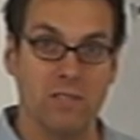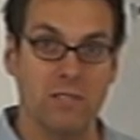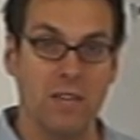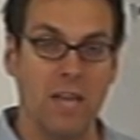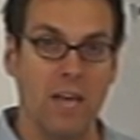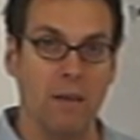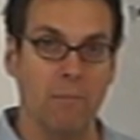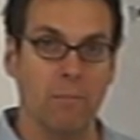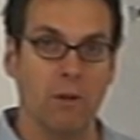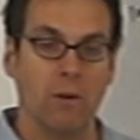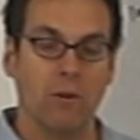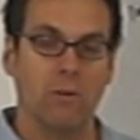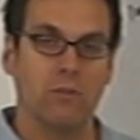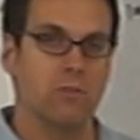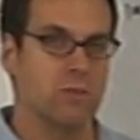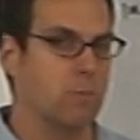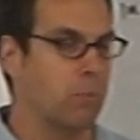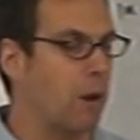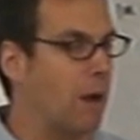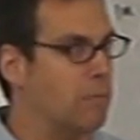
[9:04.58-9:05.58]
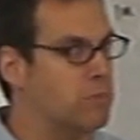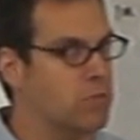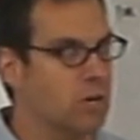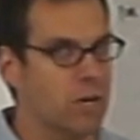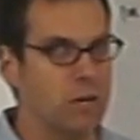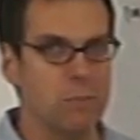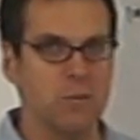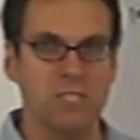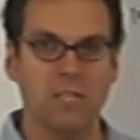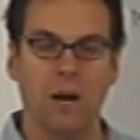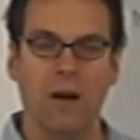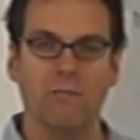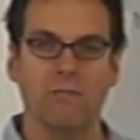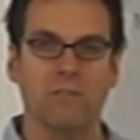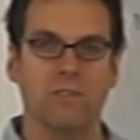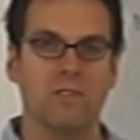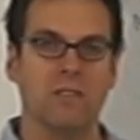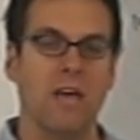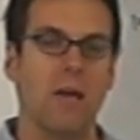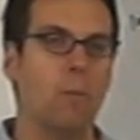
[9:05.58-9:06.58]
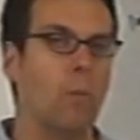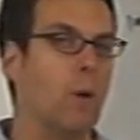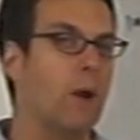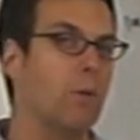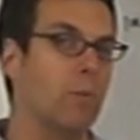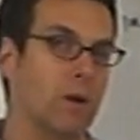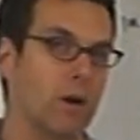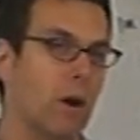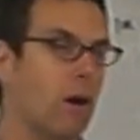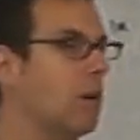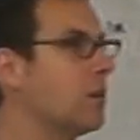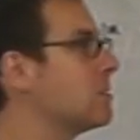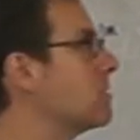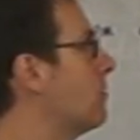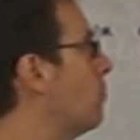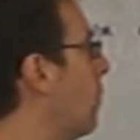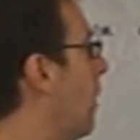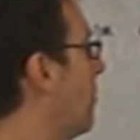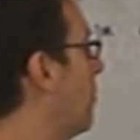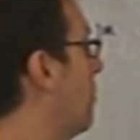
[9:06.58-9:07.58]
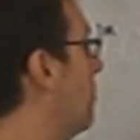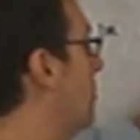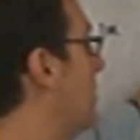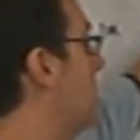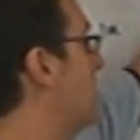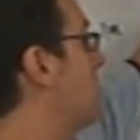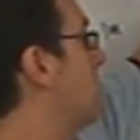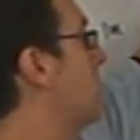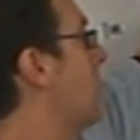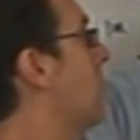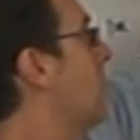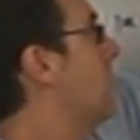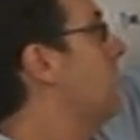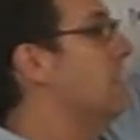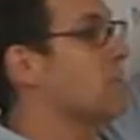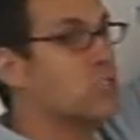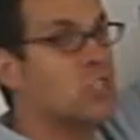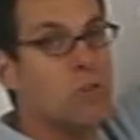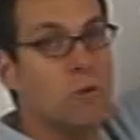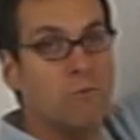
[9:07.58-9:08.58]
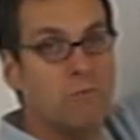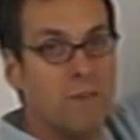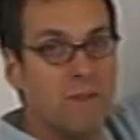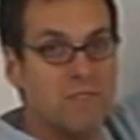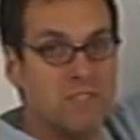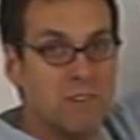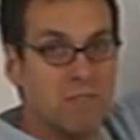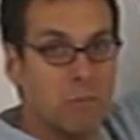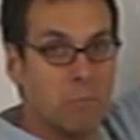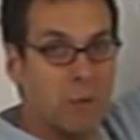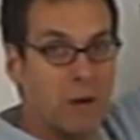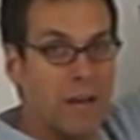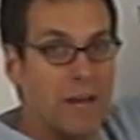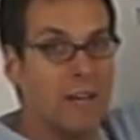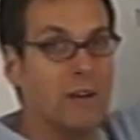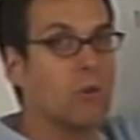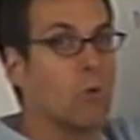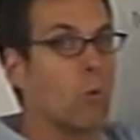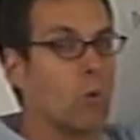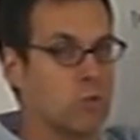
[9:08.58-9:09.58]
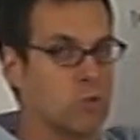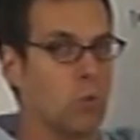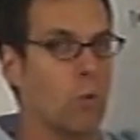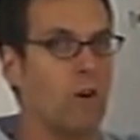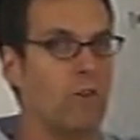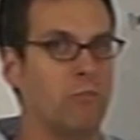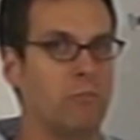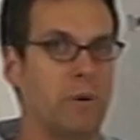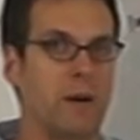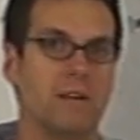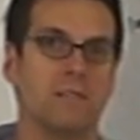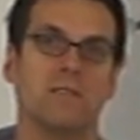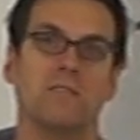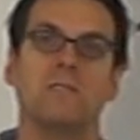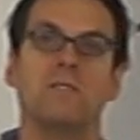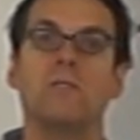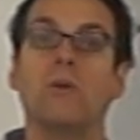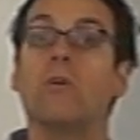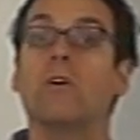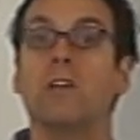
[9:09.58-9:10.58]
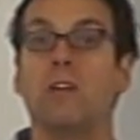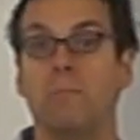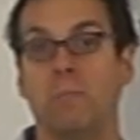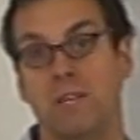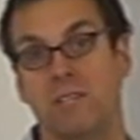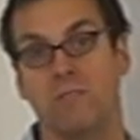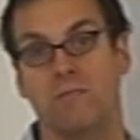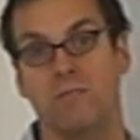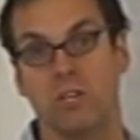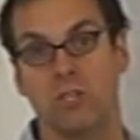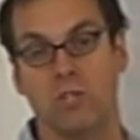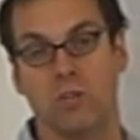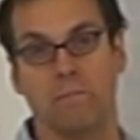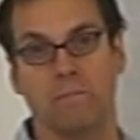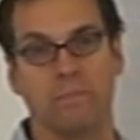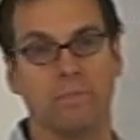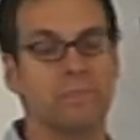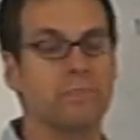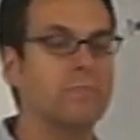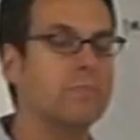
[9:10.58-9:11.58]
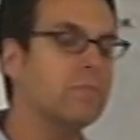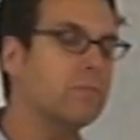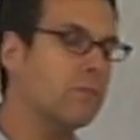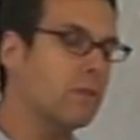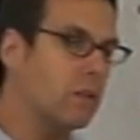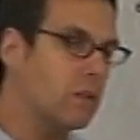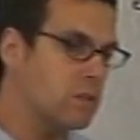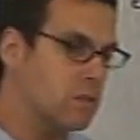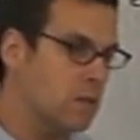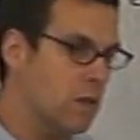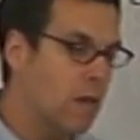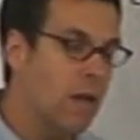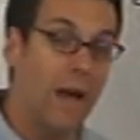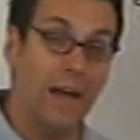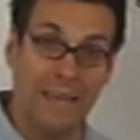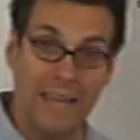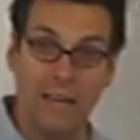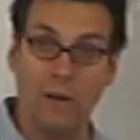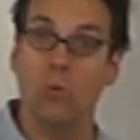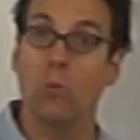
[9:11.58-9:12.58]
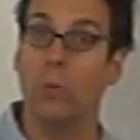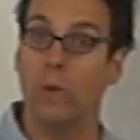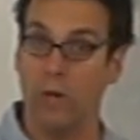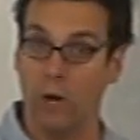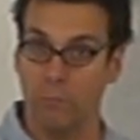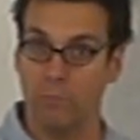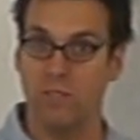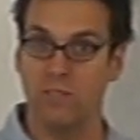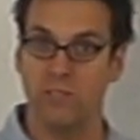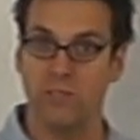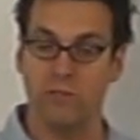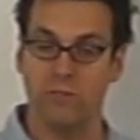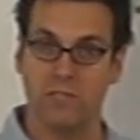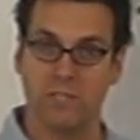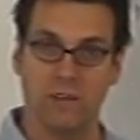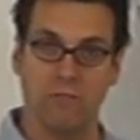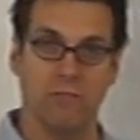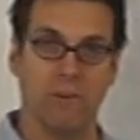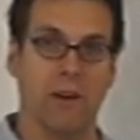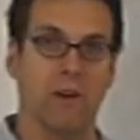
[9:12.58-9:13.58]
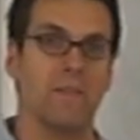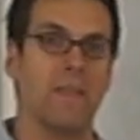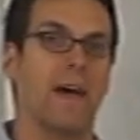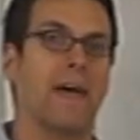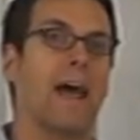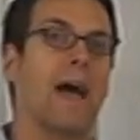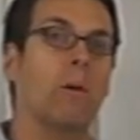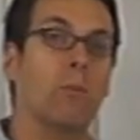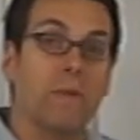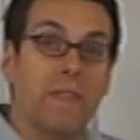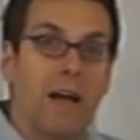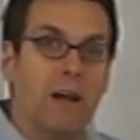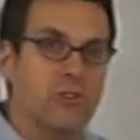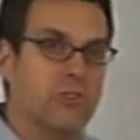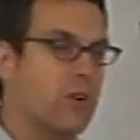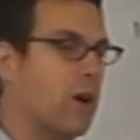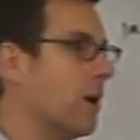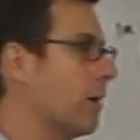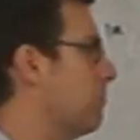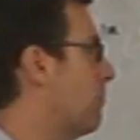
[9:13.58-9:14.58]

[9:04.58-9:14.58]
same. The problems are going to be solved in the same way regardless of whether this is 2/5 of a pint or 12 pints. It's still going to be division. Again, we hope that students can figure that out without drawing